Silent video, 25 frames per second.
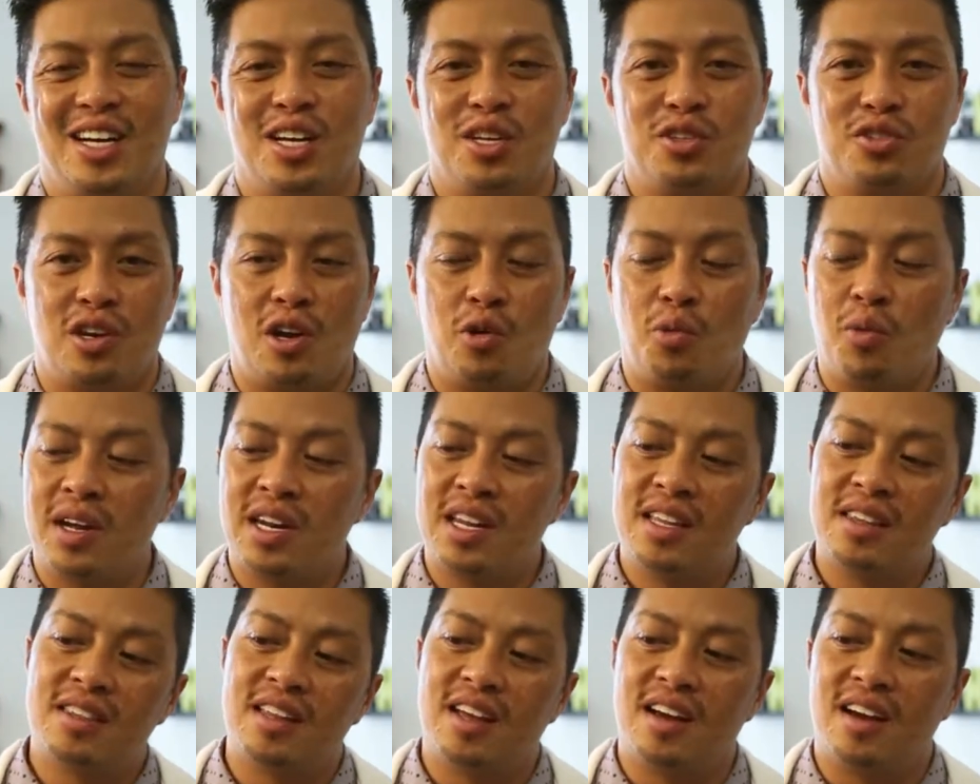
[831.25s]
So I
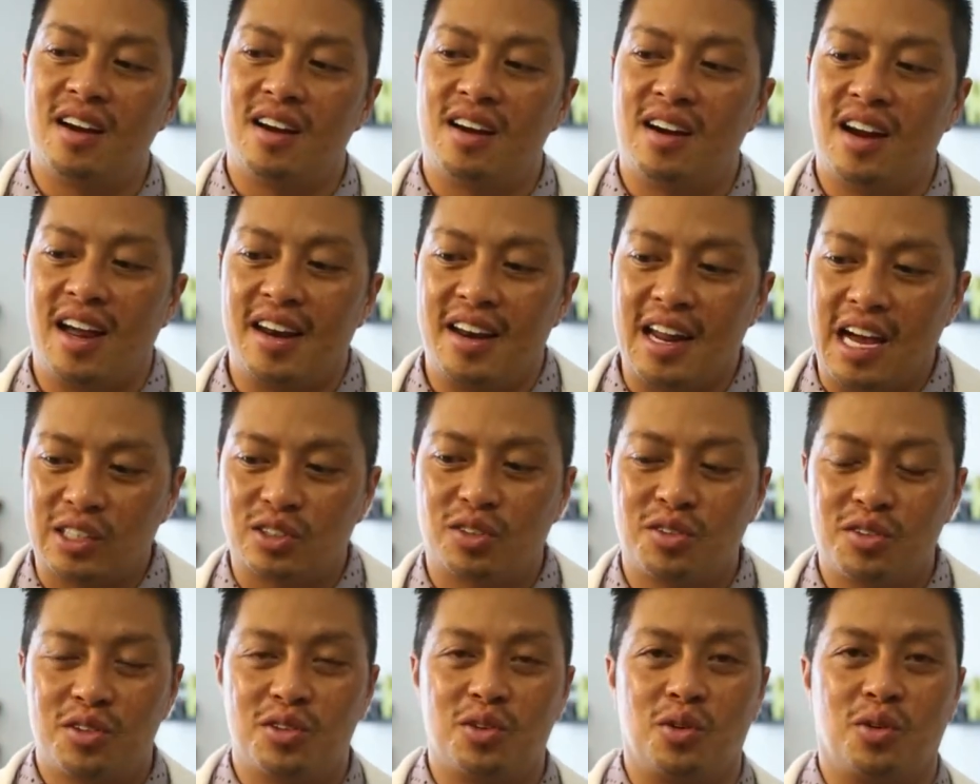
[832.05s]
went in there, knocked
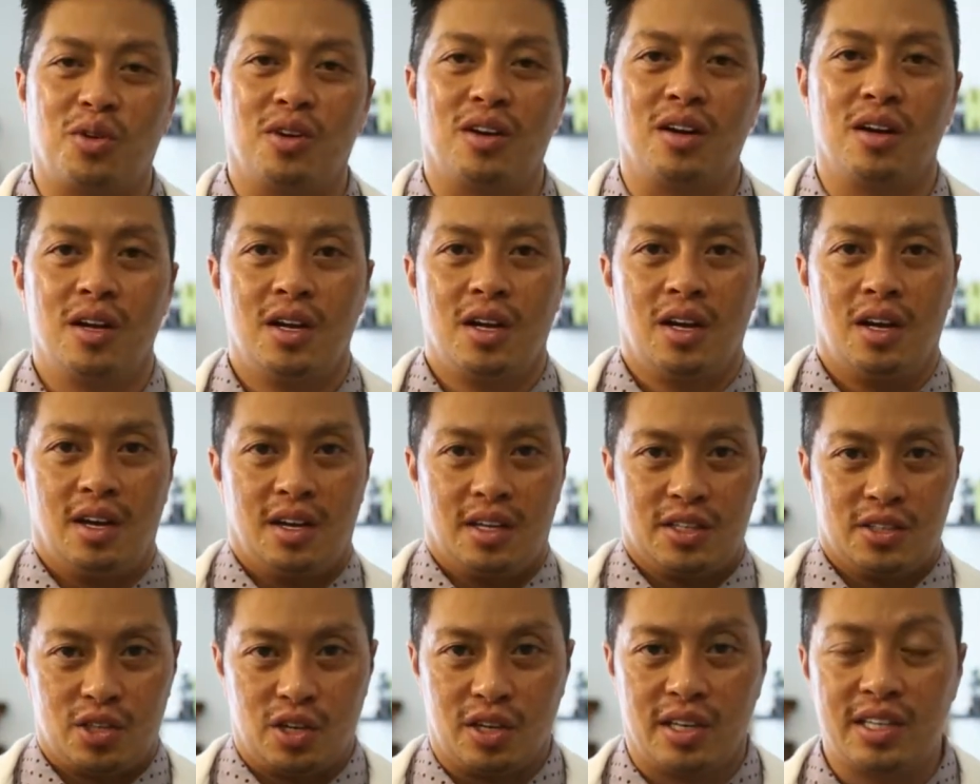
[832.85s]
on the door,
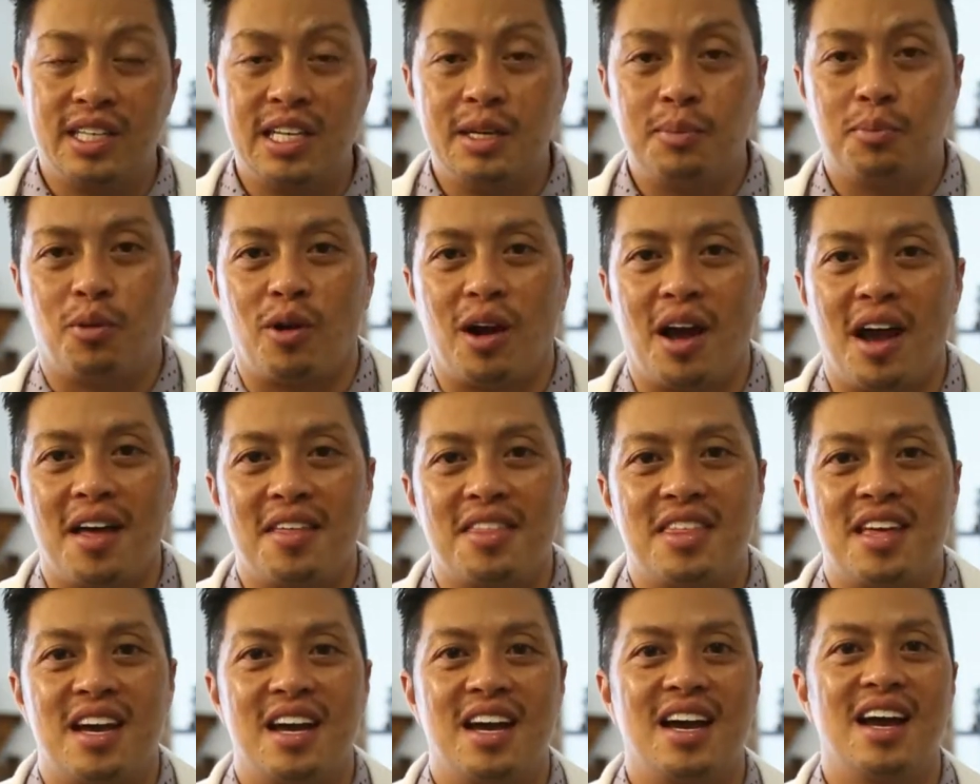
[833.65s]
took a deep
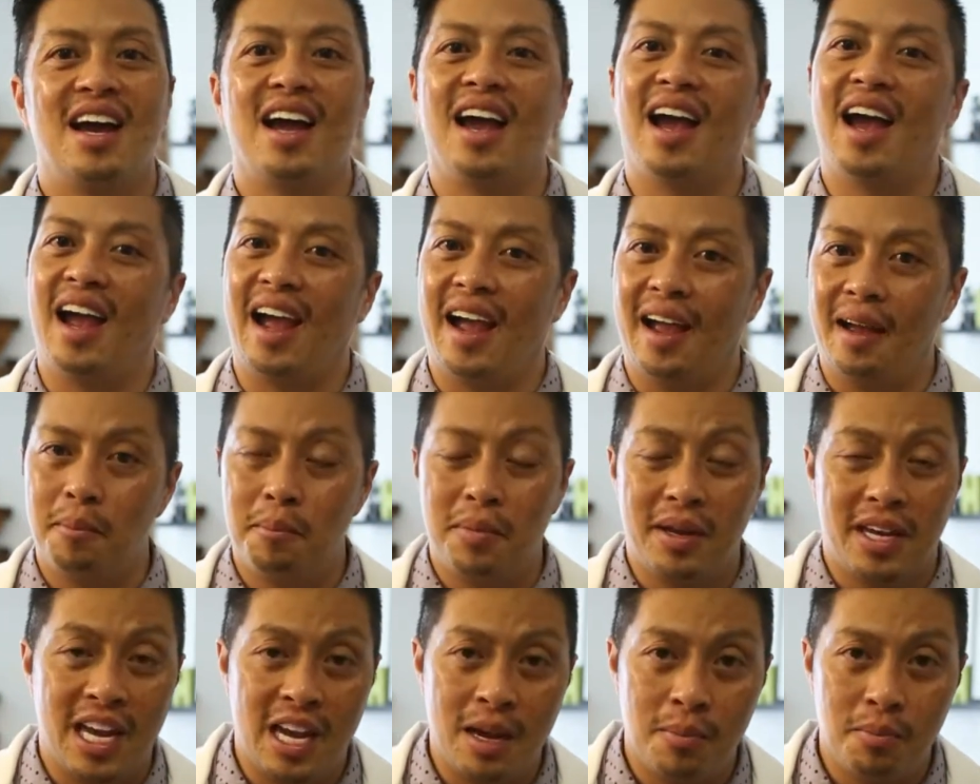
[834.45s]
breath, and
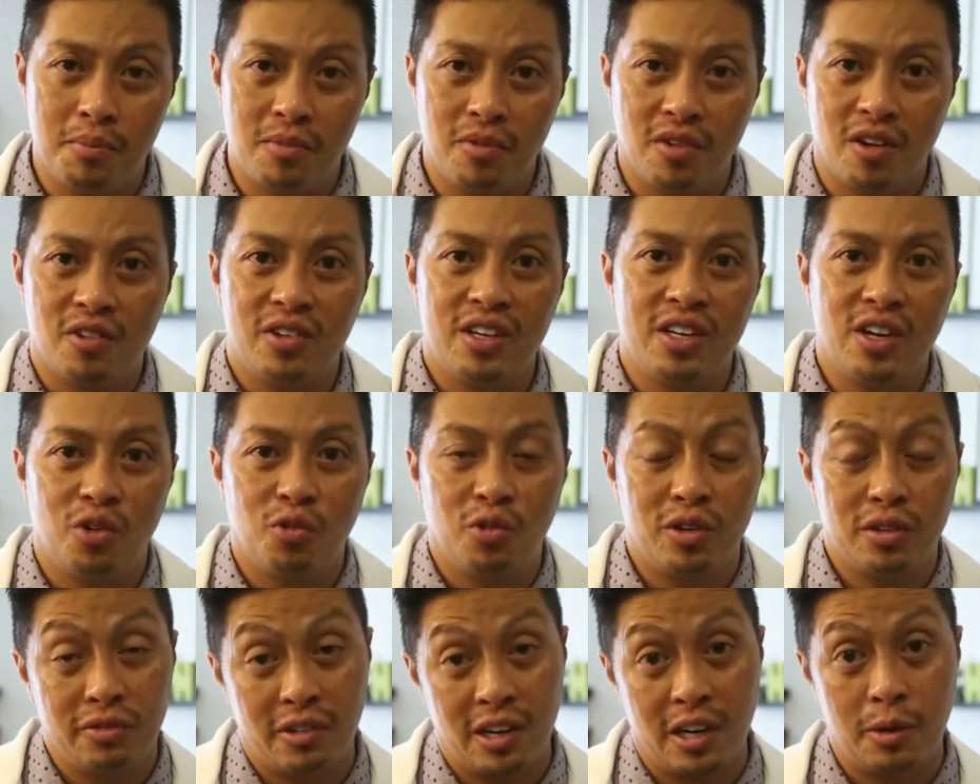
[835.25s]
became, you know,
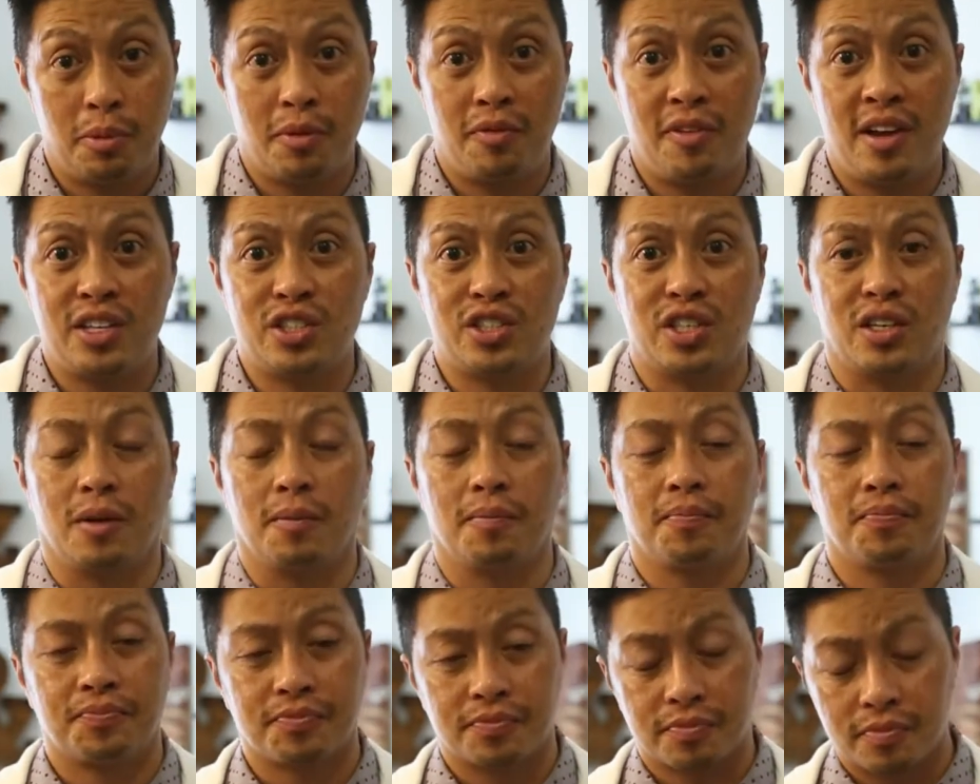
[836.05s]
was very professional.